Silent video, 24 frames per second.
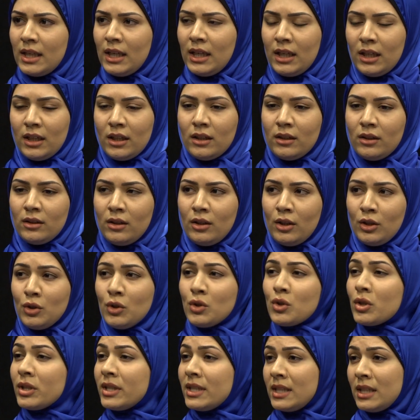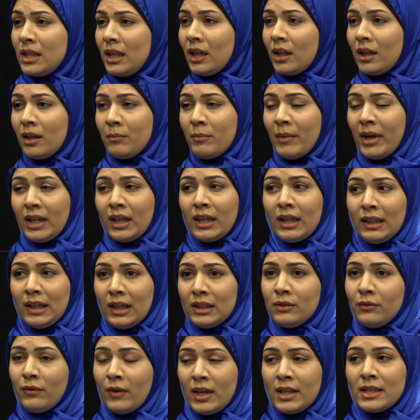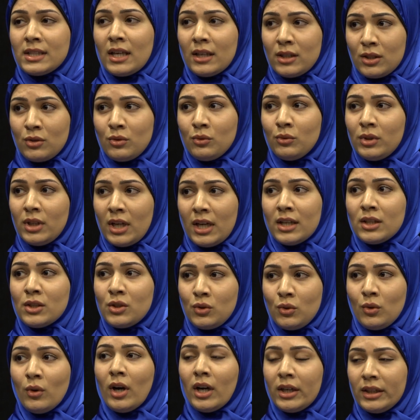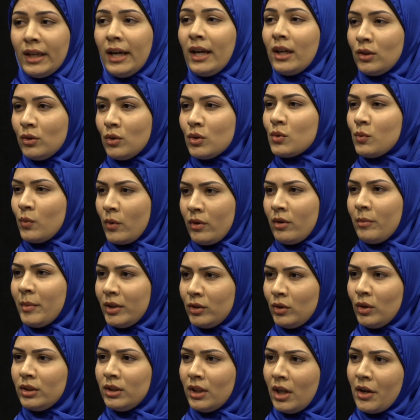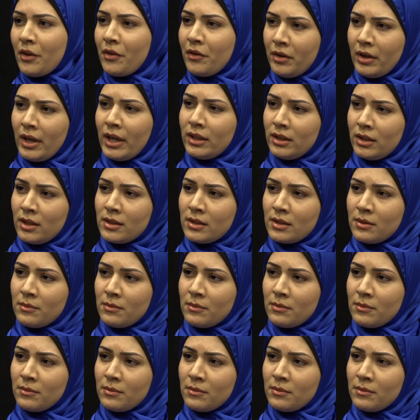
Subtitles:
and you should seek medical advice as soon as you are diagnosed with rheumatoid arthritis.